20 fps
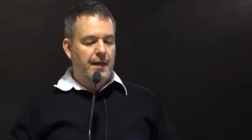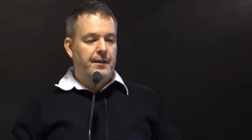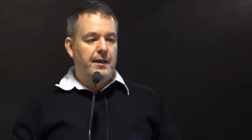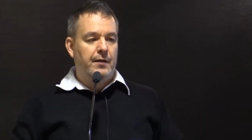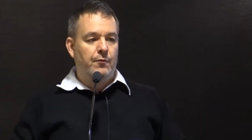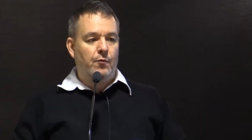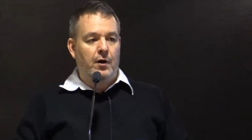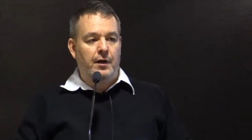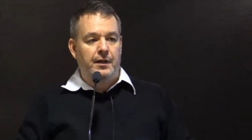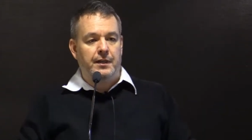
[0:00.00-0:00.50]
They
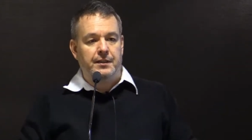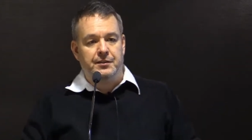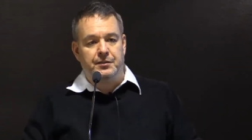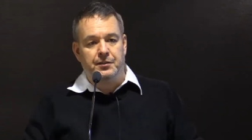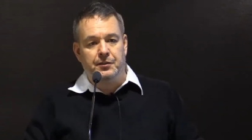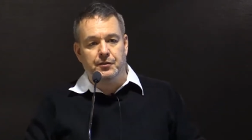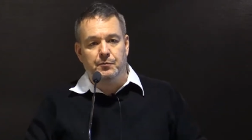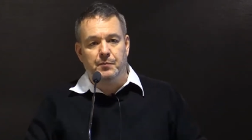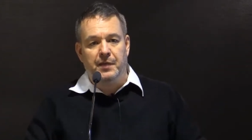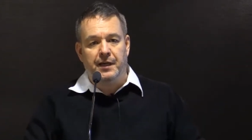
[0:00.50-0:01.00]
wanted
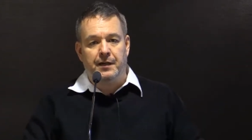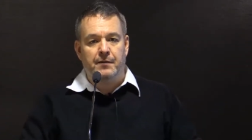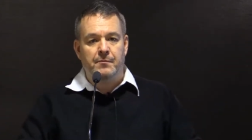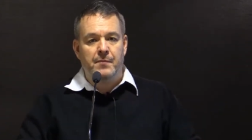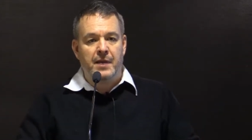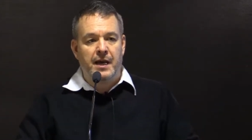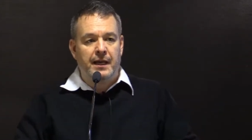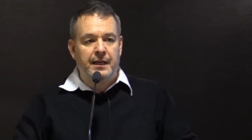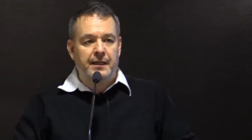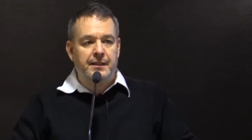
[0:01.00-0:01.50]
to better
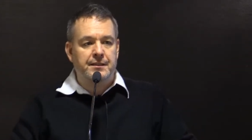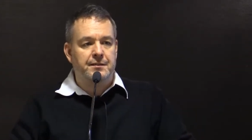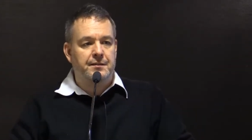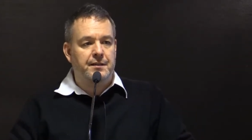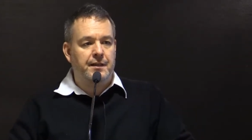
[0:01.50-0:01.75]
manage